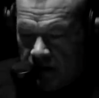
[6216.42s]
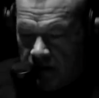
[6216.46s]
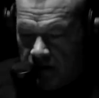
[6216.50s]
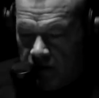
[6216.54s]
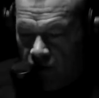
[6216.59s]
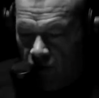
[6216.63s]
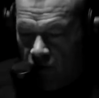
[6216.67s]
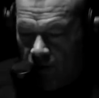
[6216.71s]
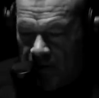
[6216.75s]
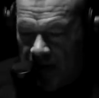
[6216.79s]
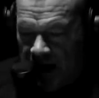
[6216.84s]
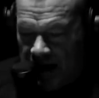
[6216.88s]

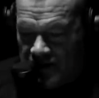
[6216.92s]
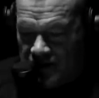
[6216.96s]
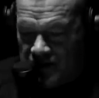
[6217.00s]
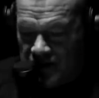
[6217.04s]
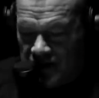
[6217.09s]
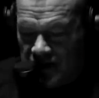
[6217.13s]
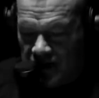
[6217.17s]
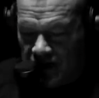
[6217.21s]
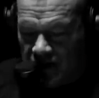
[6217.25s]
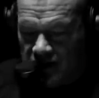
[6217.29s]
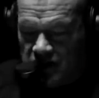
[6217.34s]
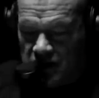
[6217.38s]
going back to
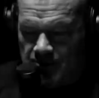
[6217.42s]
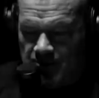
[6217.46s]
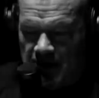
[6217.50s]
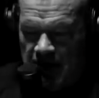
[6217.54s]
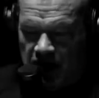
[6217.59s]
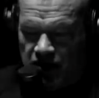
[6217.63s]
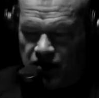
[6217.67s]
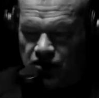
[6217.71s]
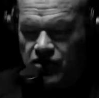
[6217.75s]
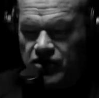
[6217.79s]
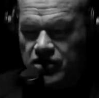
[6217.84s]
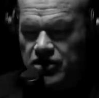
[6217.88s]
the uh,
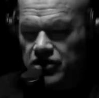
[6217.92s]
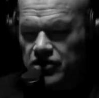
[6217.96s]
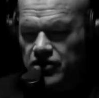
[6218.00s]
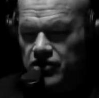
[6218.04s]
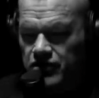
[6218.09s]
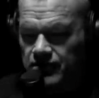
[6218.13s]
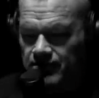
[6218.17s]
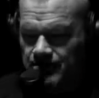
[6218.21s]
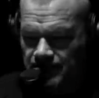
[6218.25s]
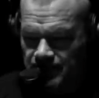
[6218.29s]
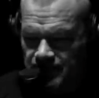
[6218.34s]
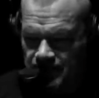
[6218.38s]
commander
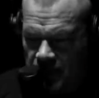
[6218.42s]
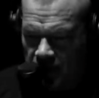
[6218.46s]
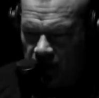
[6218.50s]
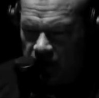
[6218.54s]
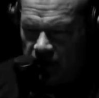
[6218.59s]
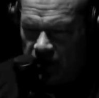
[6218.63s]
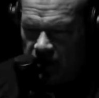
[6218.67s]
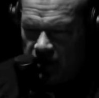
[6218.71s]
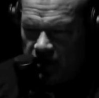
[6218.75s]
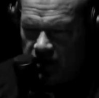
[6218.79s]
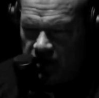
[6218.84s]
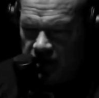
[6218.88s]
here,
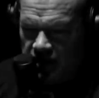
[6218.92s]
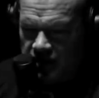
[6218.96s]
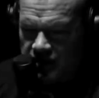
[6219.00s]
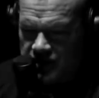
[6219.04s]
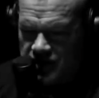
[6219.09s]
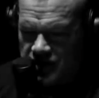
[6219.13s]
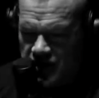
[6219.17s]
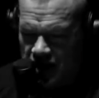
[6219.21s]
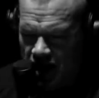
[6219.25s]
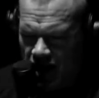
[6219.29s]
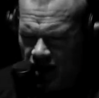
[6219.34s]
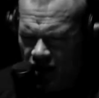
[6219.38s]
he has
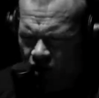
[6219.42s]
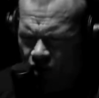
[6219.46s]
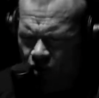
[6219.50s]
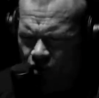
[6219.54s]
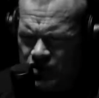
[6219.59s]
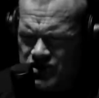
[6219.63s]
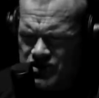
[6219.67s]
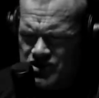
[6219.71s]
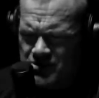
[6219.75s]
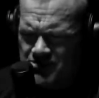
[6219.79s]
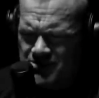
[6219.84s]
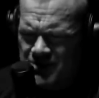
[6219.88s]
got
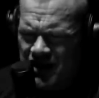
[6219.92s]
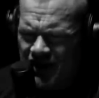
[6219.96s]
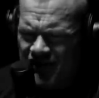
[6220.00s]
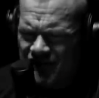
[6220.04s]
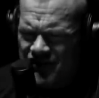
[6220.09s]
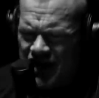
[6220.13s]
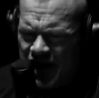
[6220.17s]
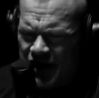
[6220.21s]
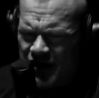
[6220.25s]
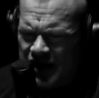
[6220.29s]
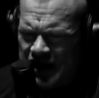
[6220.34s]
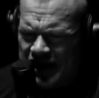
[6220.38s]
always to be a
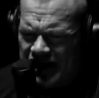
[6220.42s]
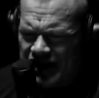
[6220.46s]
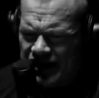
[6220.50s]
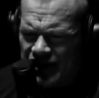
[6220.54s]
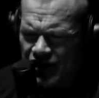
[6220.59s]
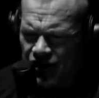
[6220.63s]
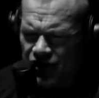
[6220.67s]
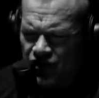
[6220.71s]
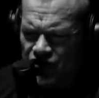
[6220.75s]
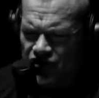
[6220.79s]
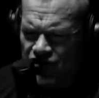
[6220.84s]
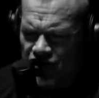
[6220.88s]
very
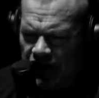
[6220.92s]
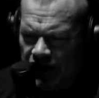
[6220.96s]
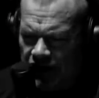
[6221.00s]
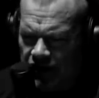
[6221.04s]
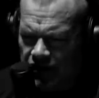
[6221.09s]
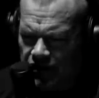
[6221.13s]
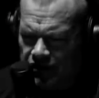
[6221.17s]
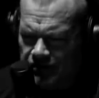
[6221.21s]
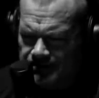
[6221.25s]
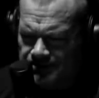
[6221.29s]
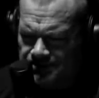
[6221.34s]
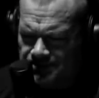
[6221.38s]
clear
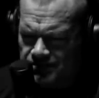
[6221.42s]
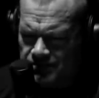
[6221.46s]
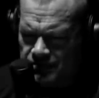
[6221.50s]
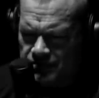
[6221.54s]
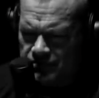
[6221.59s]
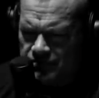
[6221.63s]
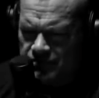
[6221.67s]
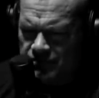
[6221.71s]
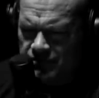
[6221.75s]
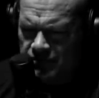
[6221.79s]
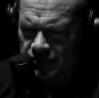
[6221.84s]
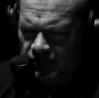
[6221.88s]
thinker
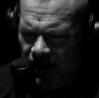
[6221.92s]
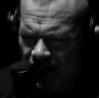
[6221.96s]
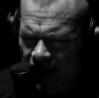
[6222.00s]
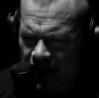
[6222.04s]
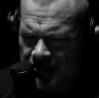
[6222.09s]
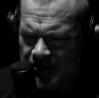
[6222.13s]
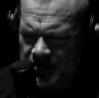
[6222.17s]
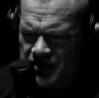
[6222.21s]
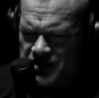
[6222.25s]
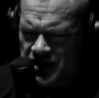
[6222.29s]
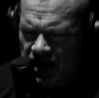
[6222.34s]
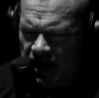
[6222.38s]

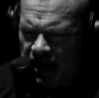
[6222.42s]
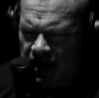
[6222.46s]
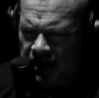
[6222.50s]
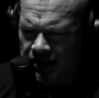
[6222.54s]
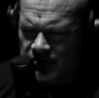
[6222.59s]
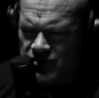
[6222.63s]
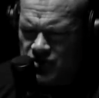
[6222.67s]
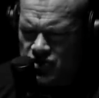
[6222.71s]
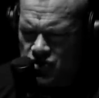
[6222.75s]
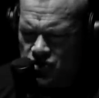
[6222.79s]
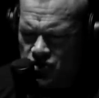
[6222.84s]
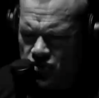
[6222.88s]
and must aim
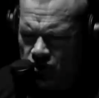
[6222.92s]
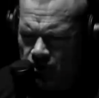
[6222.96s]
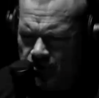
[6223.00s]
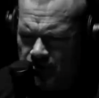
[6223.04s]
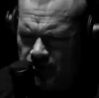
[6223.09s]
to